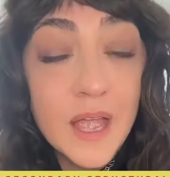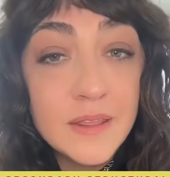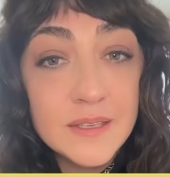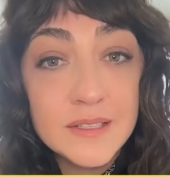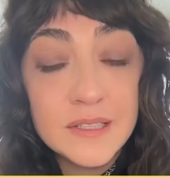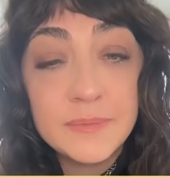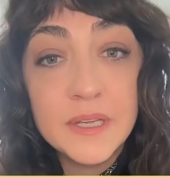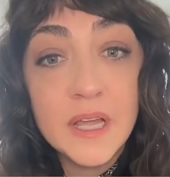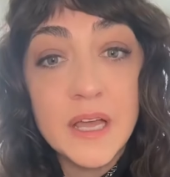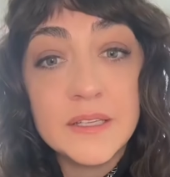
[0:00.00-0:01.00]
And this is
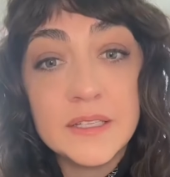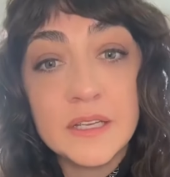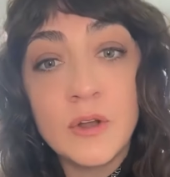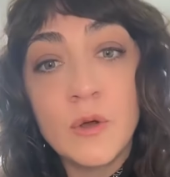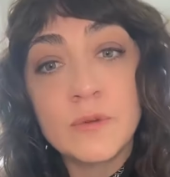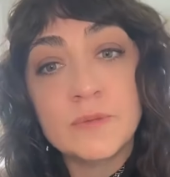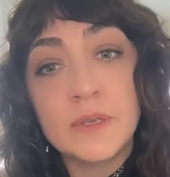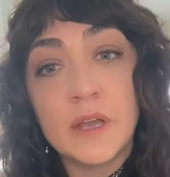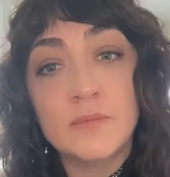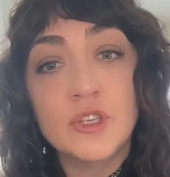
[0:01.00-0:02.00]
because it can almost
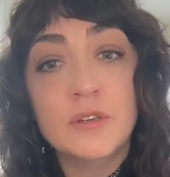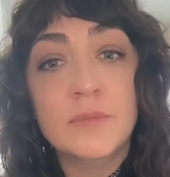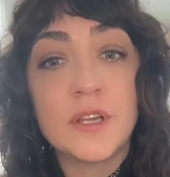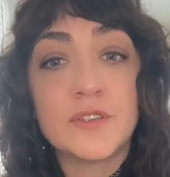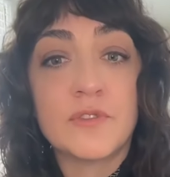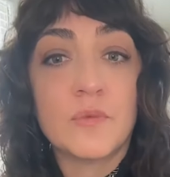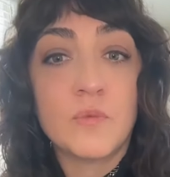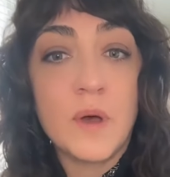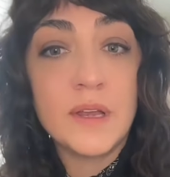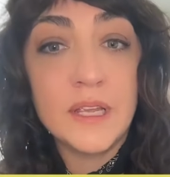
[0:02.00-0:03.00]
become too much for
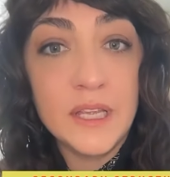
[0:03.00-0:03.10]
one